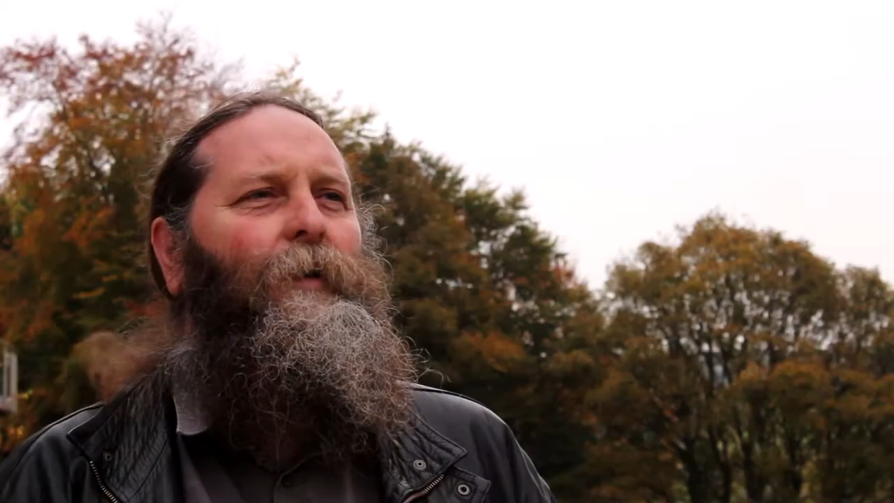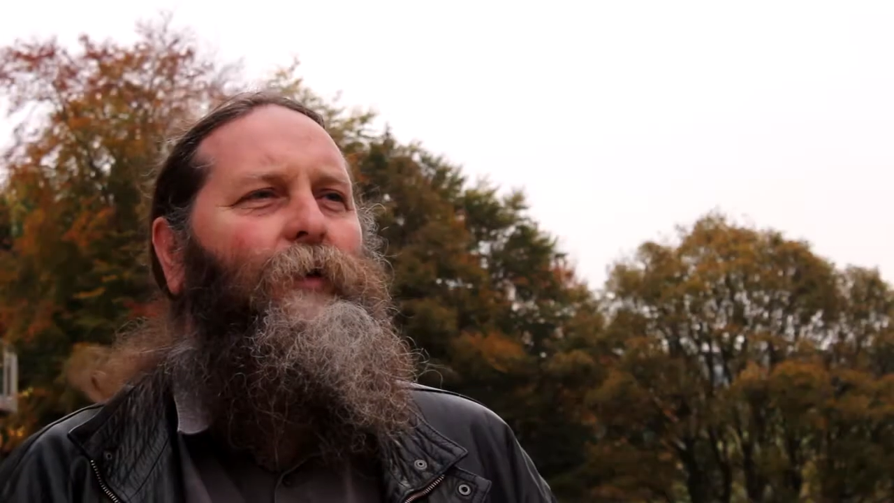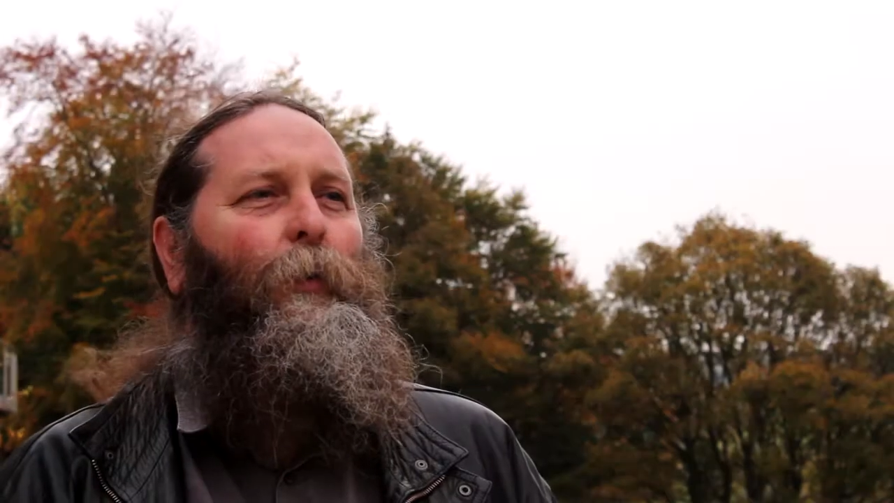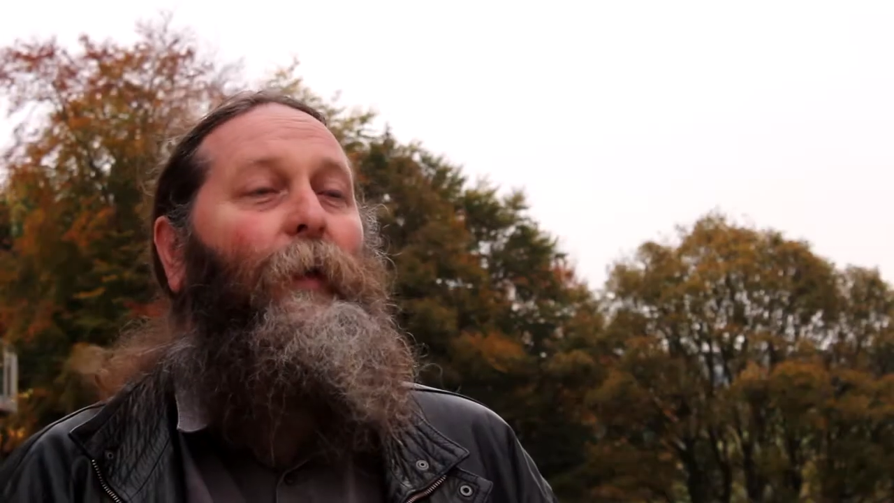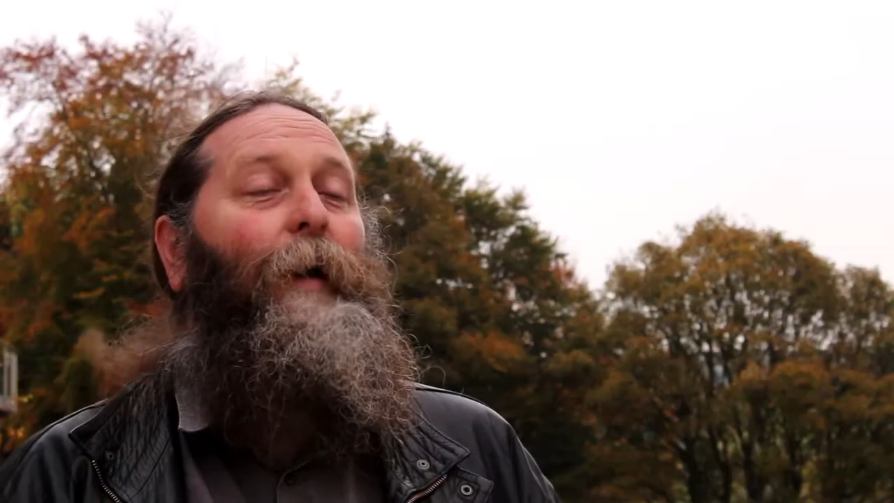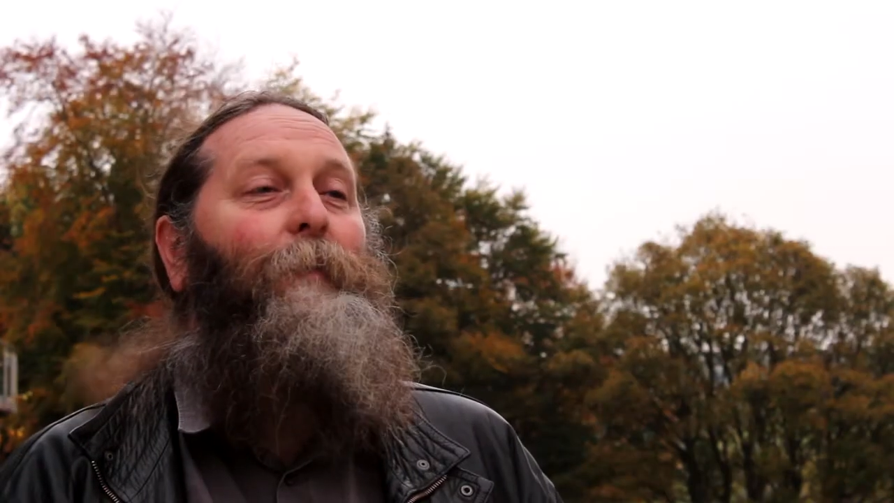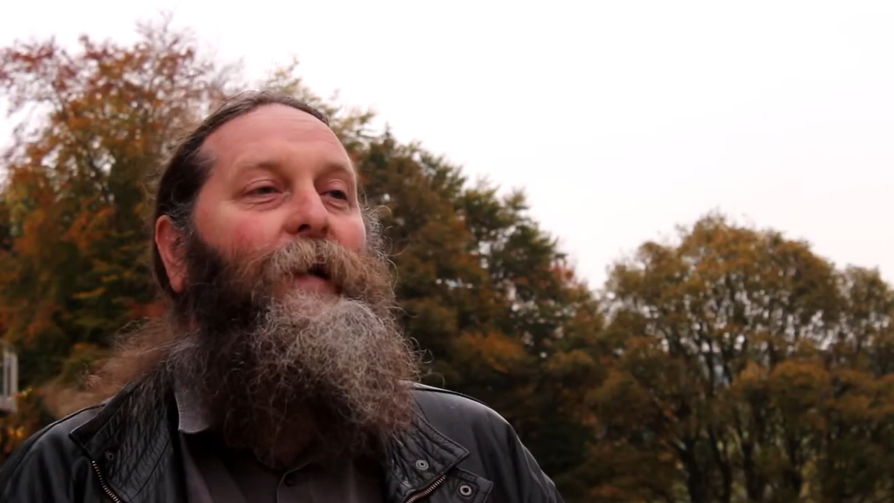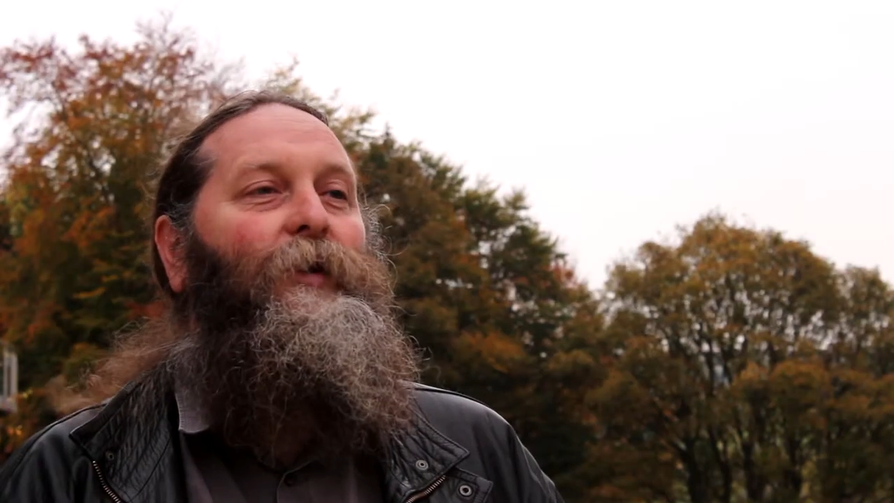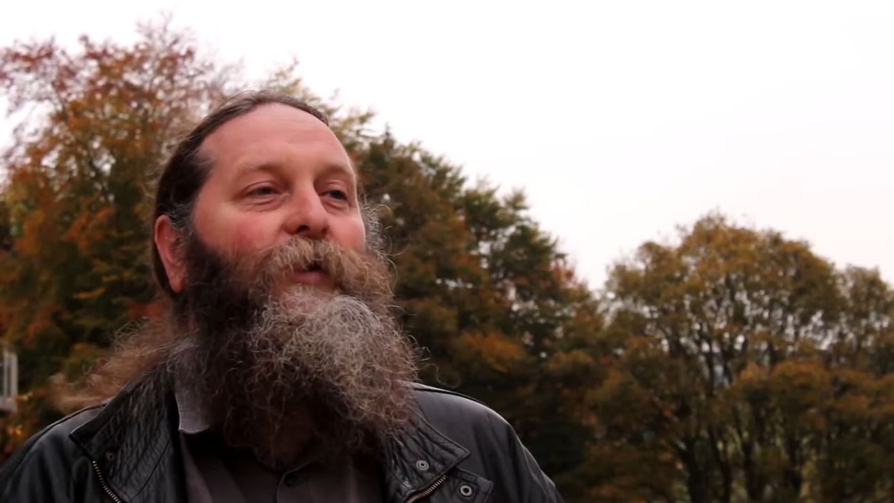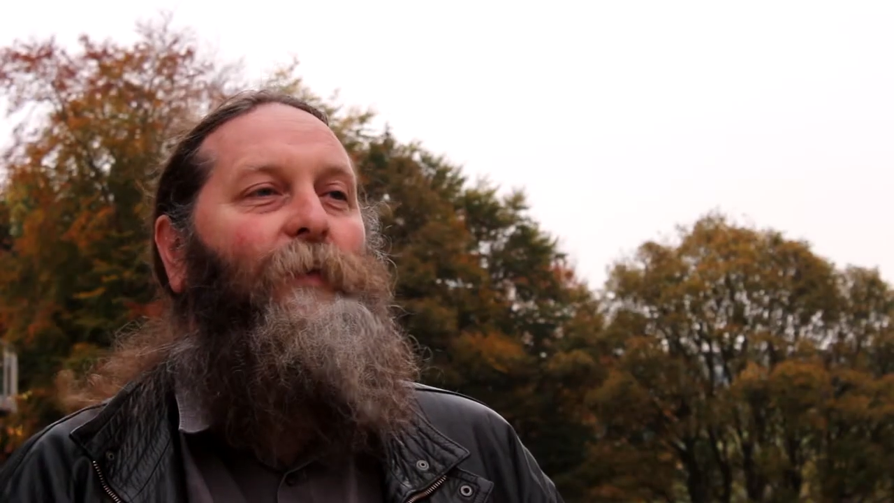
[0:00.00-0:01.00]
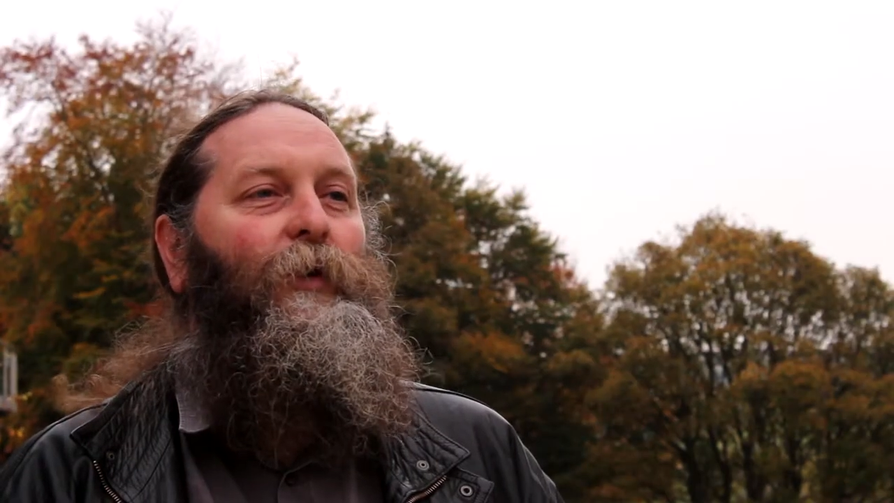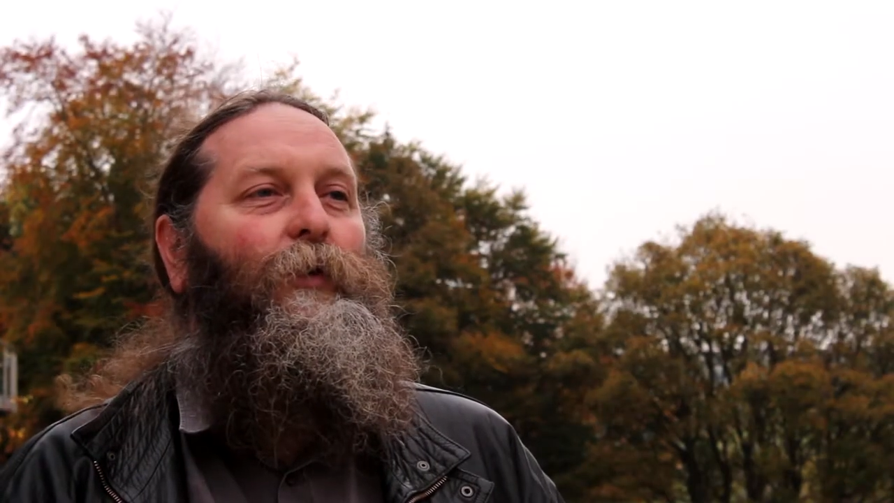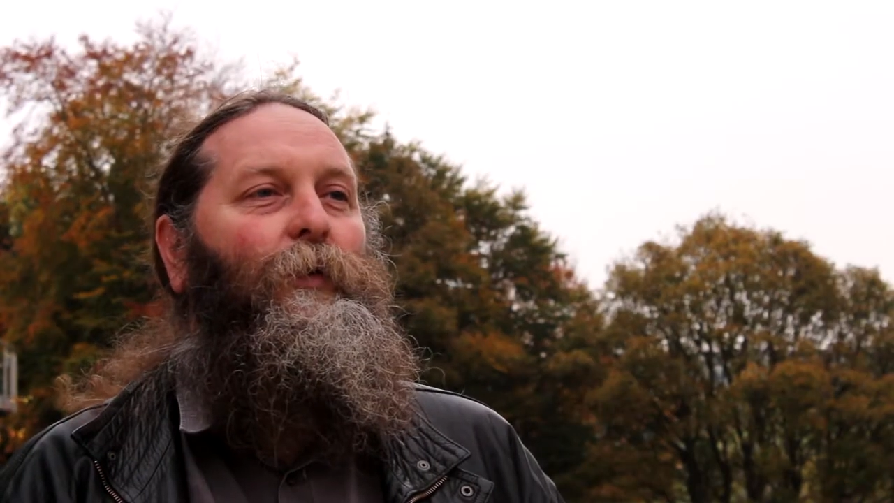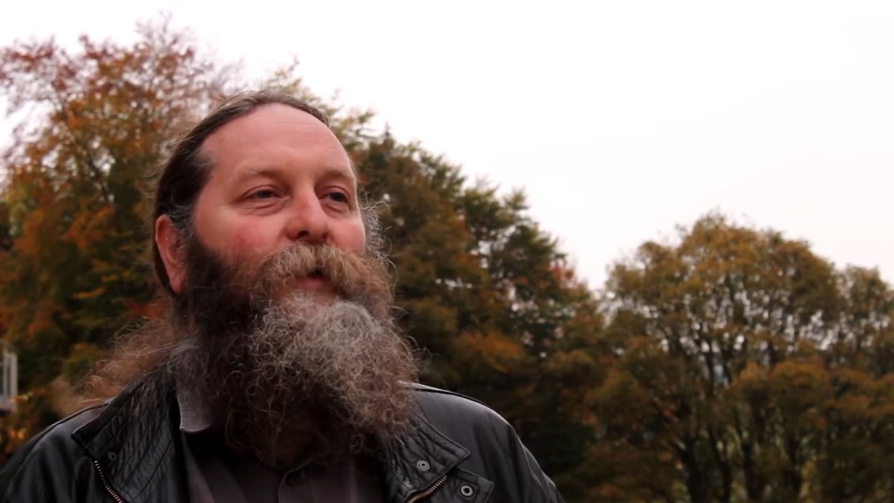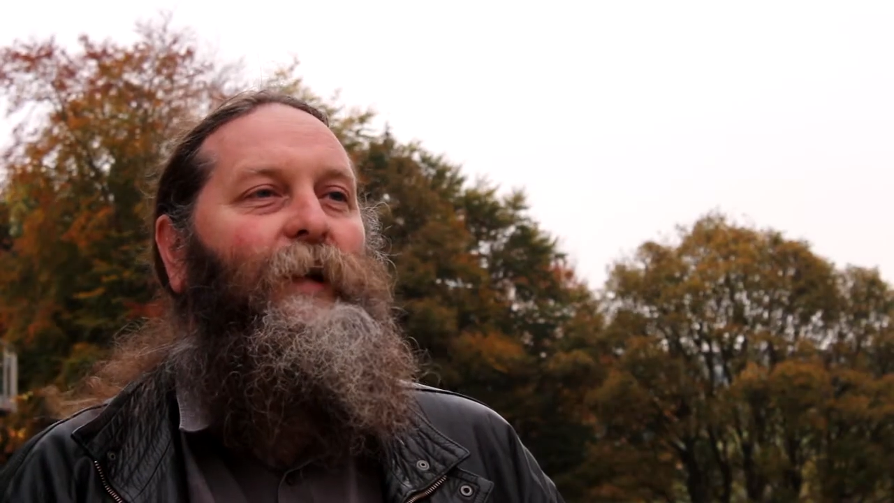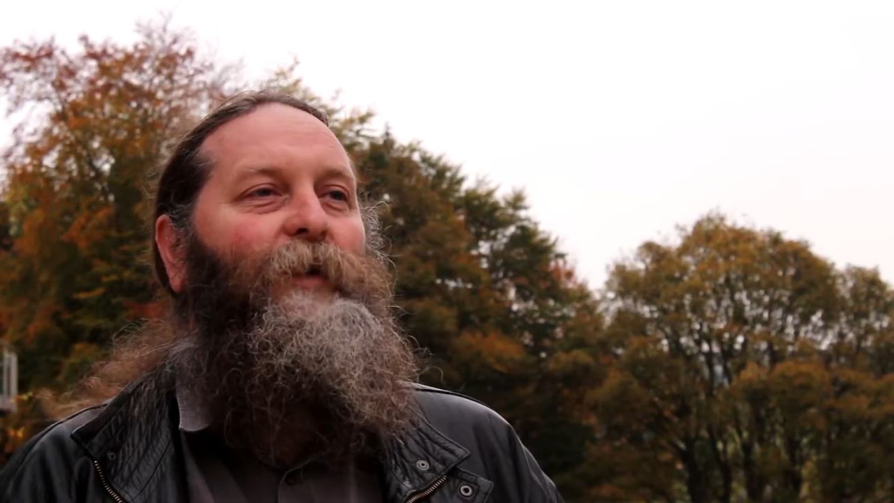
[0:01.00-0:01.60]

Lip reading: So what that means for you as an